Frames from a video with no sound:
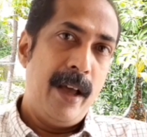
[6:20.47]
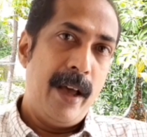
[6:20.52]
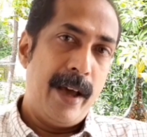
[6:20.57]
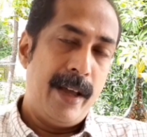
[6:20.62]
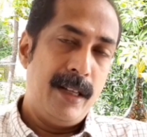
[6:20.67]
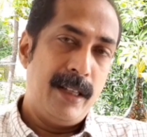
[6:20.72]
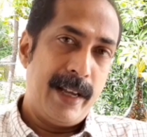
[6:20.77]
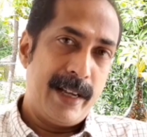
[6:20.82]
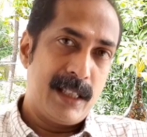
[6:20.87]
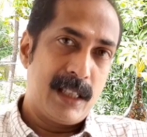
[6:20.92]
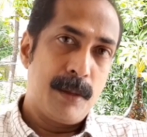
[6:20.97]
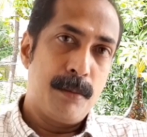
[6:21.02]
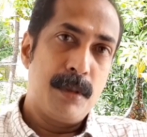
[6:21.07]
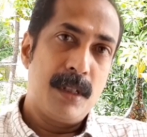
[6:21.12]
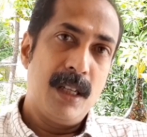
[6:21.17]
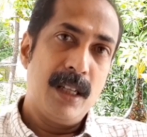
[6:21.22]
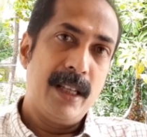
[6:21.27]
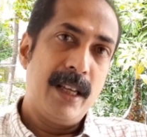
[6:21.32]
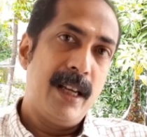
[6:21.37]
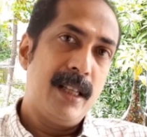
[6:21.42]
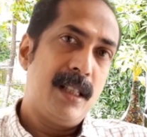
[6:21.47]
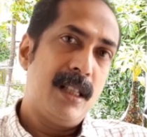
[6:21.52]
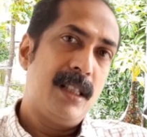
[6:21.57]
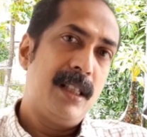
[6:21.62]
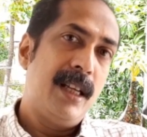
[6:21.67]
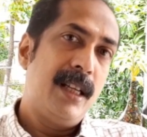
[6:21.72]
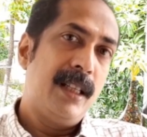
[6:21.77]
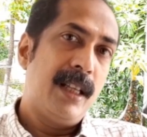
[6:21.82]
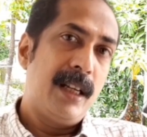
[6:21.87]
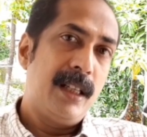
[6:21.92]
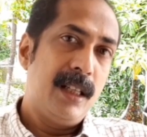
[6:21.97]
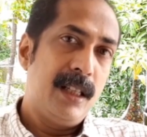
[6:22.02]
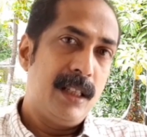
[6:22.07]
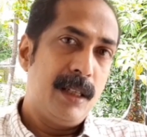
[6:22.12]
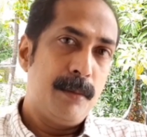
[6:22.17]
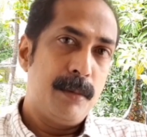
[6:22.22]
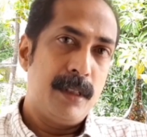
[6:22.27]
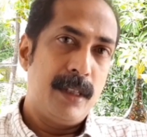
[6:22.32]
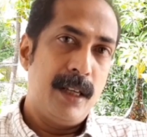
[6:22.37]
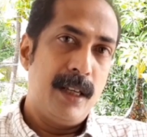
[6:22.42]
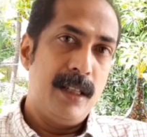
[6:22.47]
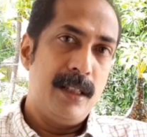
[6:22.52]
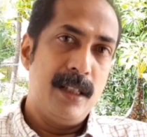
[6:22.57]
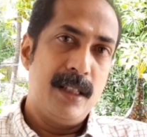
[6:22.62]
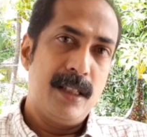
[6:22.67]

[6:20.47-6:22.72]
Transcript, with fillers: And its exceptional case is Gitanjali Gems case.